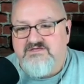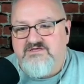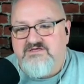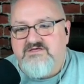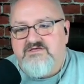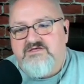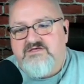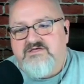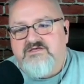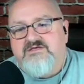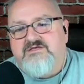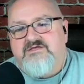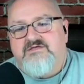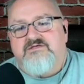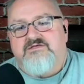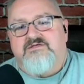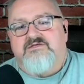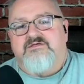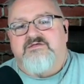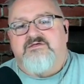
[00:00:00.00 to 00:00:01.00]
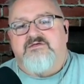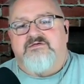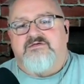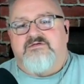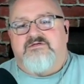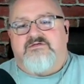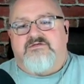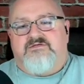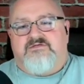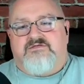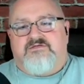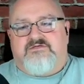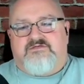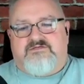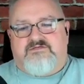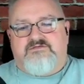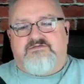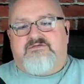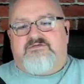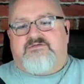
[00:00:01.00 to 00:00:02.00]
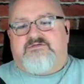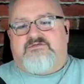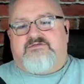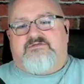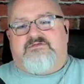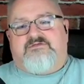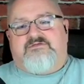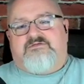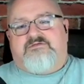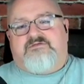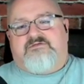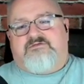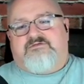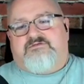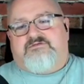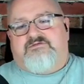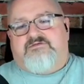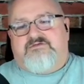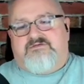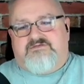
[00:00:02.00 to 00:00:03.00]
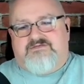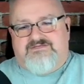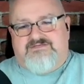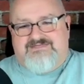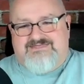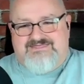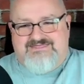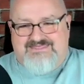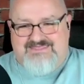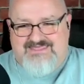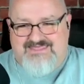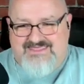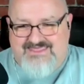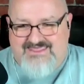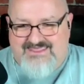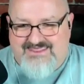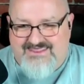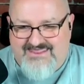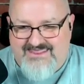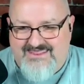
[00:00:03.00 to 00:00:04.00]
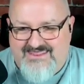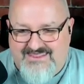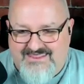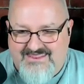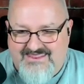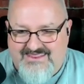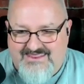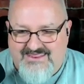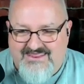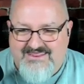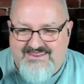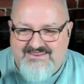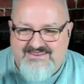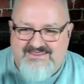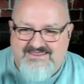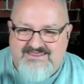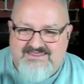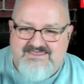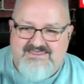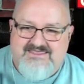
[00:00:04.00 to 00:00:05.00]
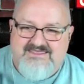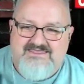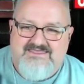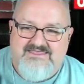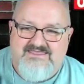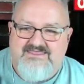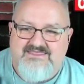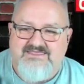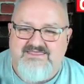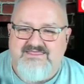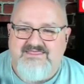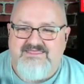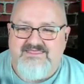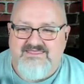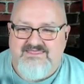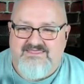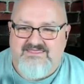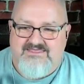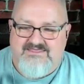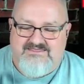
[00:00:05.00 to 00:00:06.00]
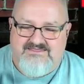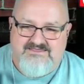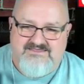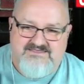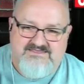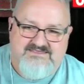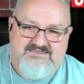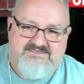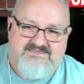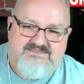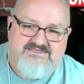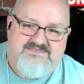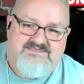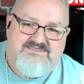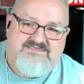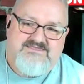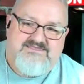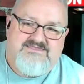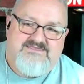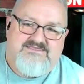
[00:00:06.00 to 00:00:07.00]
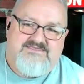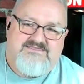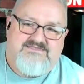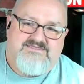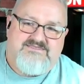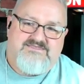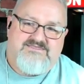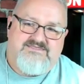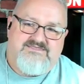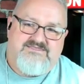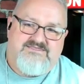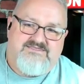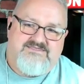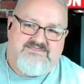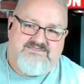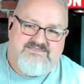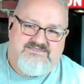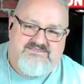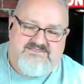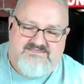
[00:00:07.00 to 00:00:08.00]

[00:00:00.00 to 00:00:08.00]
(not speaking)